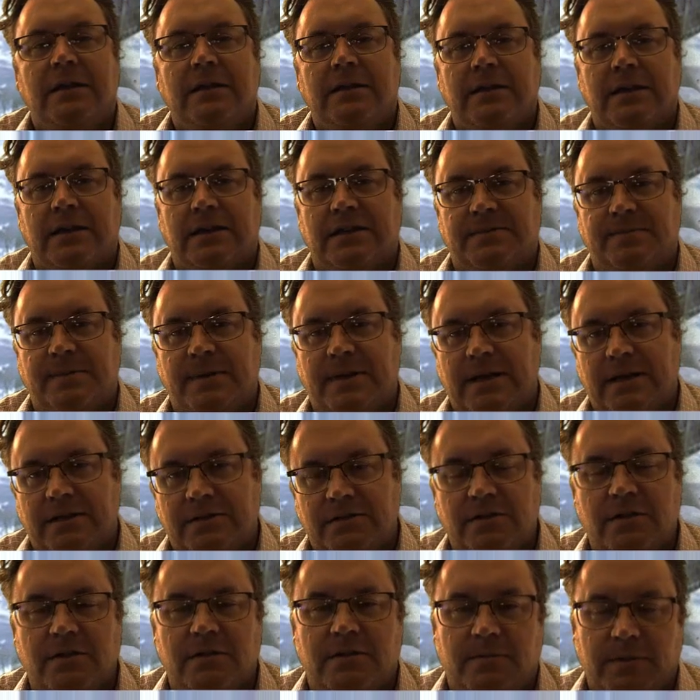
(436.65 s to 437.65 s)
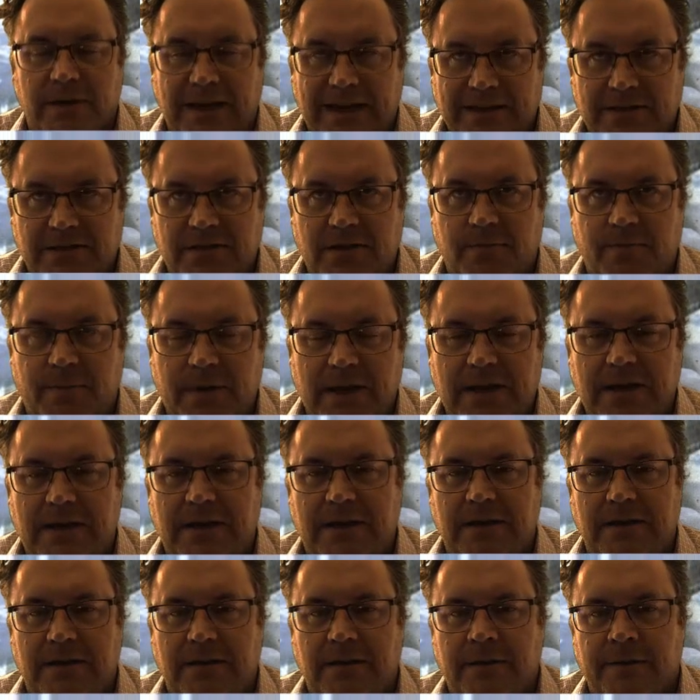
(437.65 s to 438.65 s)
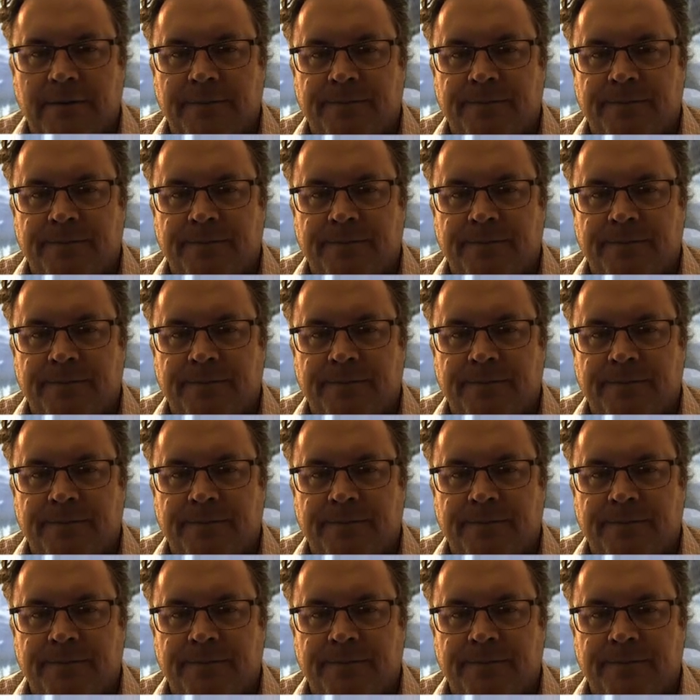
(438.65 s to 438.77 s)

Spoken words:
that it's been extirpated